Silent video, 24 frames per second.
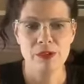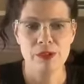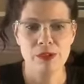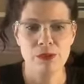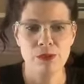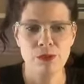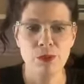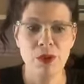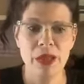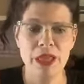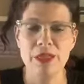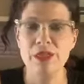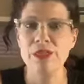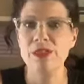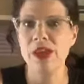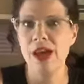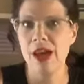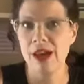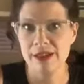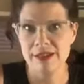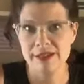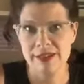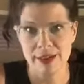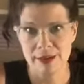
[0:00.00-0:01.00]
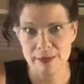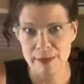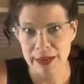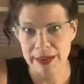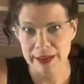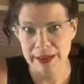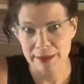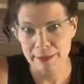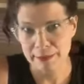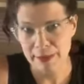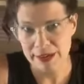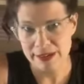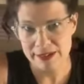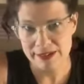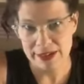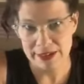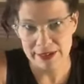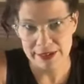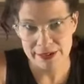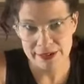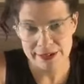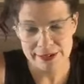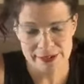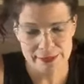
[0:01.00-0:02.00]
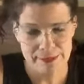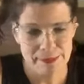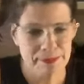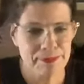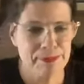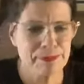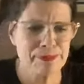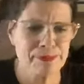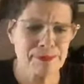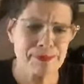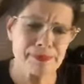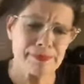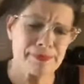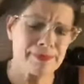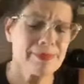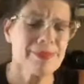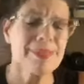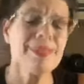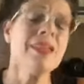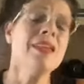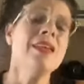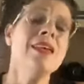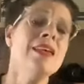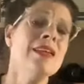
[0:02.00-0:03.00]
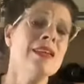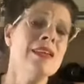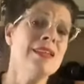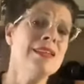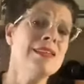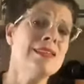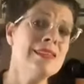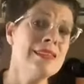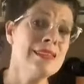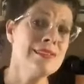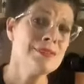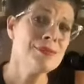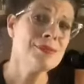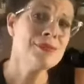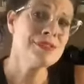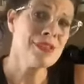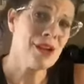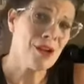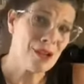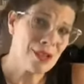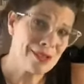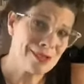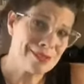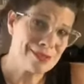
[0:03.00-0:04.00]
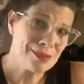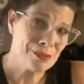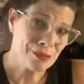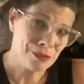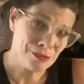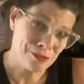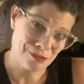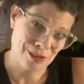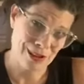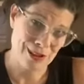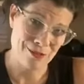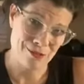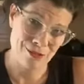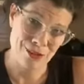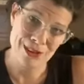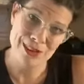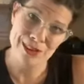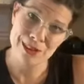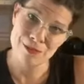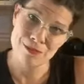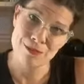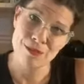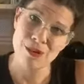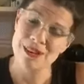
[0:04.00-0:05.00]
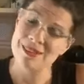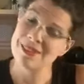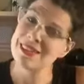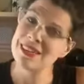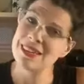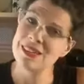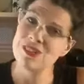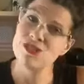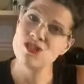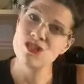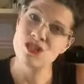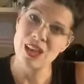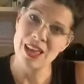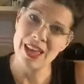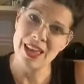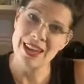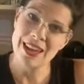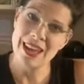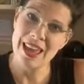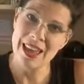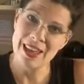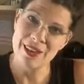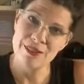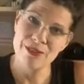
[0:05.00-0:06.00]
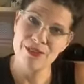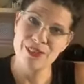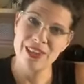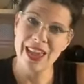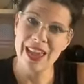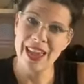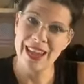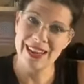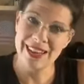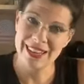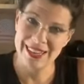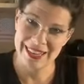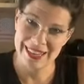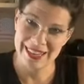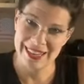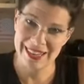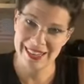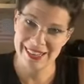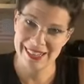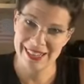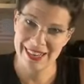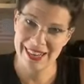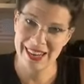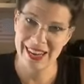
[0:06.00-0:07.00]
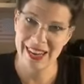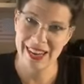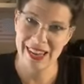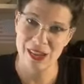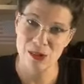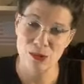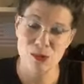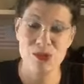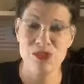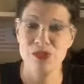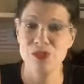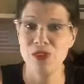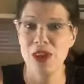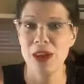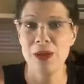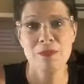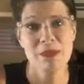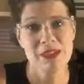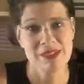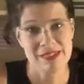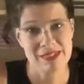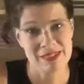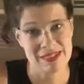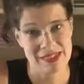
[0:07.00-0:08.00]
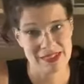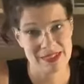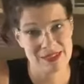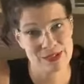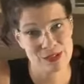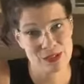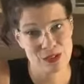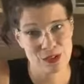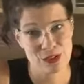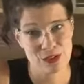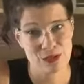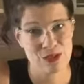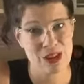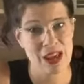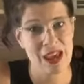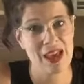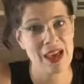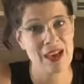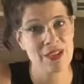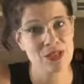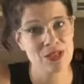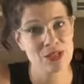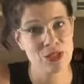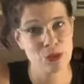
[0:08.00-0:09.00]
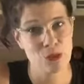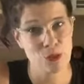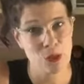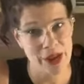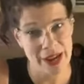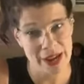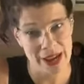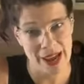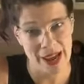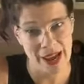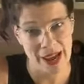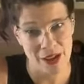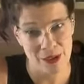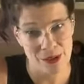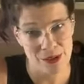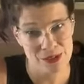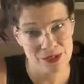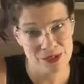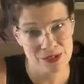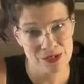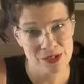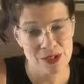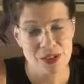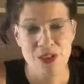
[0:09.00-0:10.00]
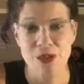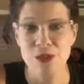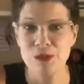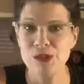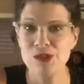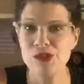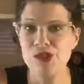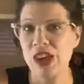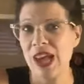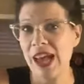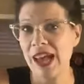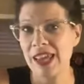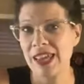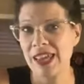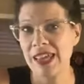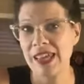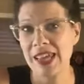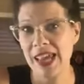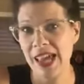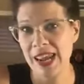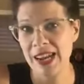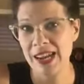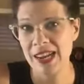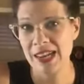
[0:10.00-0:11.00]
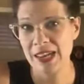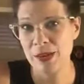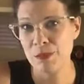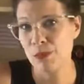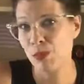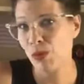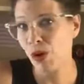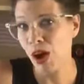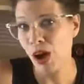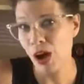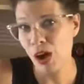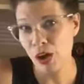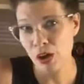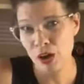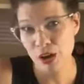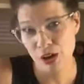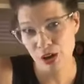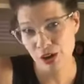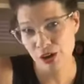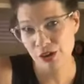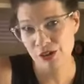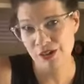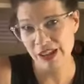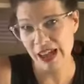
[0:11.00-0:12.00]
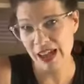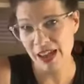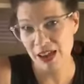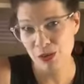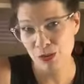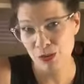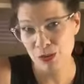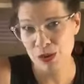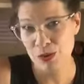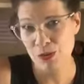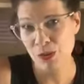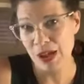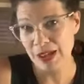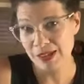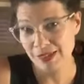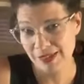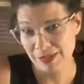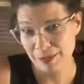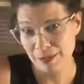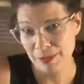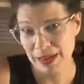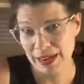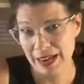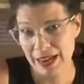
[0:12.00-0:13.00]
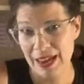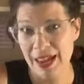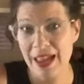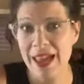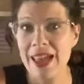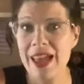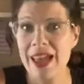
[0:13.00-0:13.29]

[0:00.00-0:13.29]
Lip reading: with cocktail making bartenders. This was also a favorite of President John F. Kennedy and was famously served at the White House. Jackie Kennedy brought her daiquiri recipe